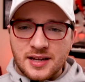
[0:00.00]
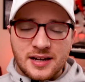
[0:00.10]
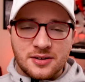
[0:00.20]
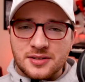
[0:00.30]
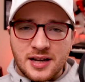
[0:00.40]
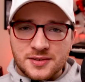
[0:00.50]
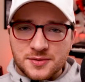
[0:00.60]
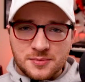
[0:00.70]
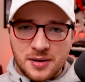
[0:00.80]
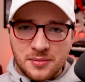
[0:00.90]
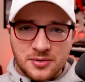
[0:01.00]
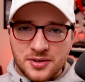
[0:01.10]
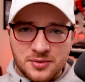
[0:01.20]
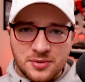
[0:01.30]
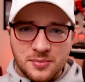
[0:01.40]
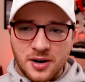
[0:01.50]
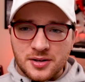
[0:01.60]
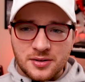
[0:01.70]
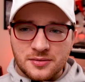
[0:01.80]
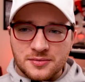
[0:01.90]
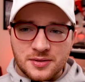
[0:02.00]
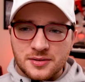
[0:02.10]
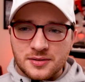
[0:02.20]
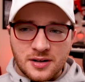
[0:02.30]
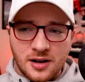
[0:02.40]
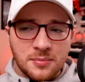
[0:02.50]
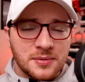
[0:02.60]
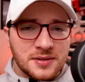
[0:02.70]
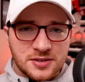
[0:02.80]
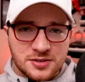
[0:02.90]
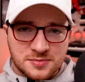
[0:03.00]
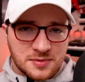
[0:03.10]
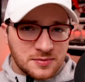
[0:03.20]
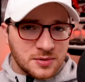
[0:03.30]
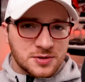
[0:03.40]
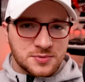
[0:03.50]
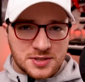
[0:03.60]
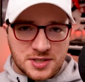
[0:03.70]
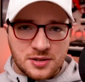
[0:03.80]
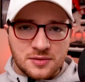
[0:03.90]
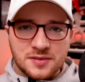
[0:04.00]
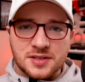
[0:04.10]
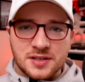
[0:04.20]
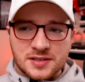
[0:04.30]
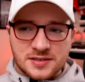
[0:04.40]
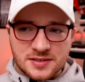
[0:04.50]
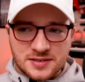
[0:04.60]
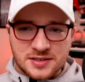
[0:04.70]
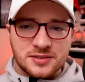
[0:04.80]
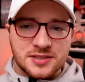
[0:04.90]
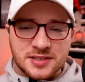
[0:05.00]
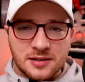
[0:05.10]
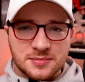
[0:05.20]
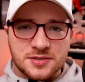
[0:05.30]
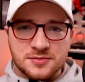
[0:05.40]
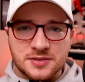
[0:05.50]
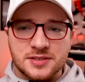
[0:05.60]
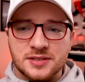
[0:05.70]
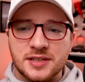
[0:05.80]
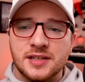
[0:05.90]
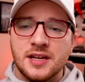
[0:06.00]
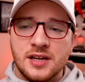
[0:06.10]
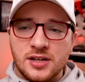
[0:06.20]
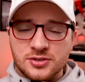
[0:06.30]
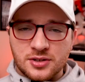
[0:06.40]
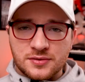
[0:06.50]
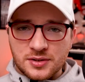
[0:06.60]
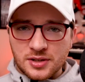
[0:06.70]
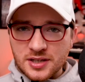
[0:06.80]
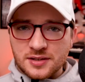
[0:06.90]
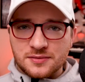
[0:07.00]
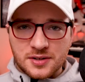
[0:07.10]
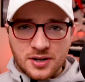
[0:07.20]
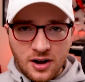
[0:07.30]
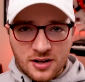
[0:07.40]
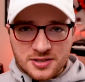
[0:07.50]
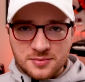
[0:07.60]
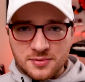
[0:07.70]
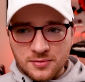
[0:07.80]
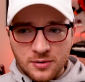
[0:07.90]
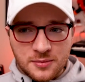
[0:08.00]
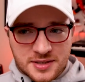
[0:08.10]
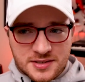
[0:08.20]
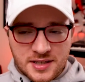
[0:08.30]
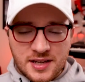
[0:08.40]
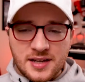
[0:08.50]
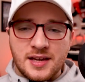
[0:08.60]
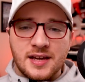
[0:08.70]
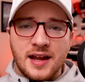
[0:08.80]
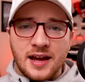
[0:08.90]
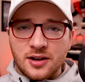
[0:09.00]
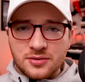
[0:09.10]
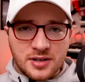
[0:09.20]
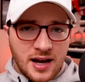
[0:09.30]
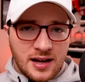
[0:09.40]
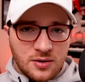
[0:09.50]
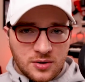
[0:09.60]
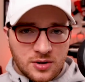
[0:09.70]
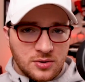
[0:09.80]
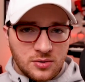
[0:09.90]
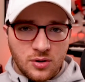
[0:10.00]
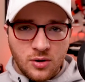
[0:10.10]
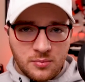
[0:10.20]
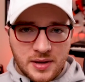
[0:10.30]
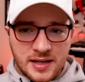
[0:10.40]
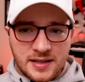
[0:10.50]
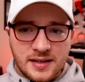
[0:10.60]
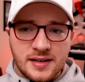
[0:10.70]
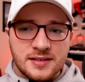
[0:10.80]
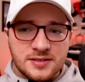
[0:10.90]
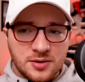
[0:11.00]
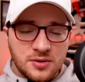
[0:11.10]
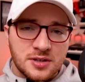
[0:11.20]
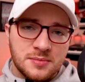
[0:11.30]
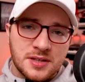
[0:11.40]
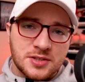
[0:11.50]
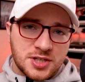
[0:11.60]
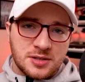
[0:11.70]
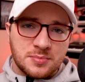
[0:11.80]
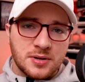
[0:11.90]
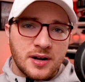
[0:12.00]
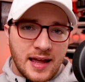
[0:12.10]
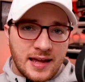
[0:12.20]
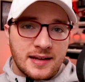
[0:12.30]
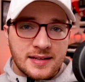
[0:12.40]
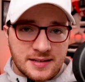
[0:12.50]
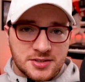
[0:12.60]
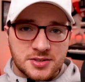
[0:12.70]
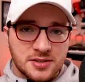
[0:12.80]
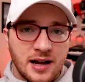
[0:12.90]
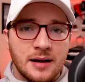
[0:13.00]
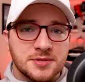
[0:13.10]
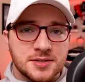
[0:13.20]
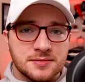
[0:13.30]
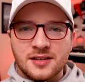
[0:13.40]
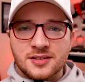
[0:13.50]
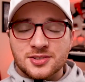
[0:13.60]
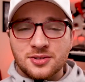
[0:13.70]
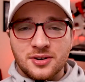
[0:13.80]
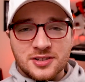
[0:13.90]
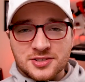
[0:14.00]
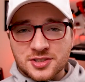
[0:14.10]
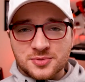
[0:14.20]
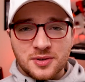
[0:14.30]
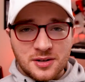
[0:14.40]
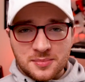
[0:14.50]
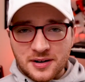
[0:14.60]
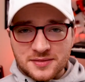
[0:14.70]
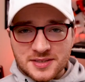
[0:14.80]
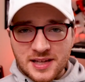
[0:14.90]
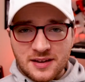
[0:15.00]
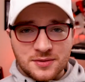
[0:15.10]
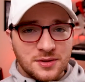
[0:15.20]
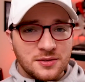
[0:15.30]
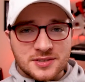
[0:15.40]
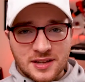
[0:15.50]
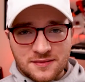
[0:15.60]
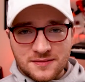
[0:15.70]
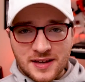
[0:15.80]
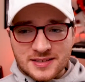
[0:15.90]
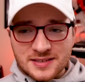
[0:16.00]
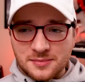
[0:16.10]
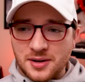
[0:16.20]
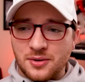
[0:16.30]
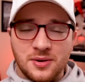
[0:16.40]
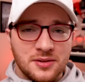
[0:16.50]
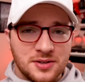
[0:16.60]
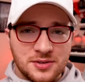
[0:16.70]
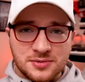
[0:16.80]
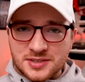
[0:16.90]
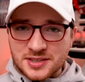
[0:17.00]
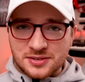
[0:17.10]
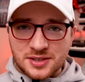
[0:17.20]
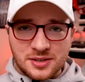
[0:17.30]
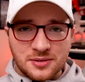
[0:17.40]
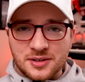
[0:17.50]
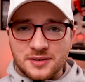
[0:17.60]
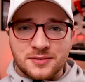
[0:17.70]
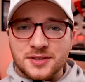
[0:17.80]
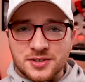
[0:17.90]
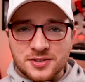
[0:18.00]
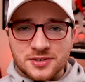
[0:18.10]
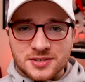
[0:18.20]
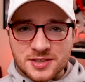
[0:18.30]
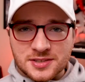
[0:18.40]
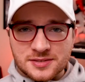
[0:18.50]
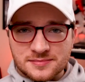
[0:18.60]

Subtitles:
Echo Dots for my multi-room audio for a couple of years before switching over to this Siri setup just recently. So if you're looking for cost to performance, an Echo Dot or a Google Home Mini is going to be the cheaper and easier option. So I just wanted to preface that for those on the fence about whether to use Siri or a different digital assistant.